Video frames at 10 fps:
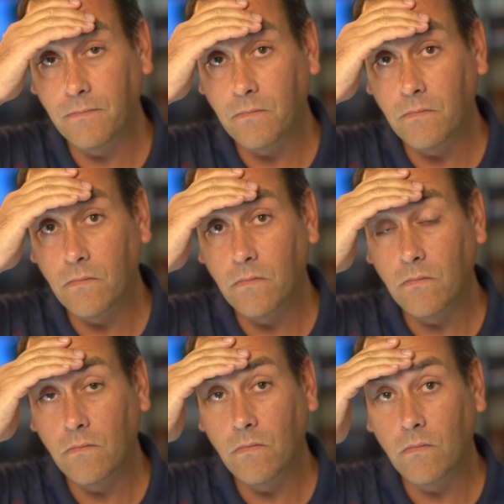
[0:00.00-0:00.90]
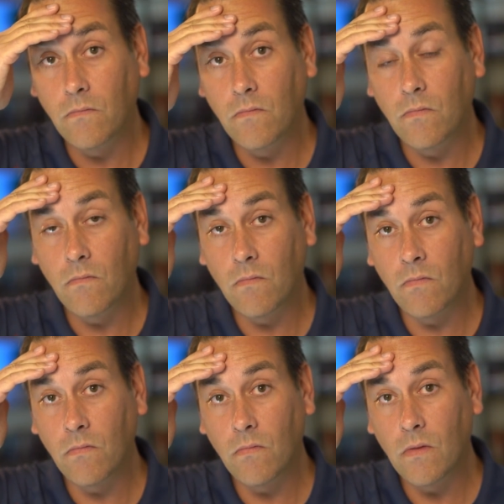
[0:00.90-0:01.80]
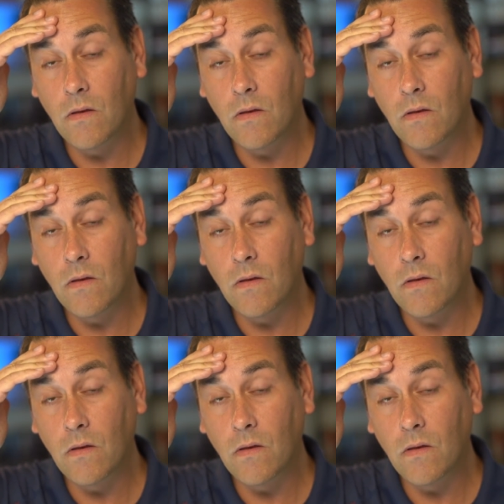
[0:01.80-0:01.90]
No one is speaking in this clip.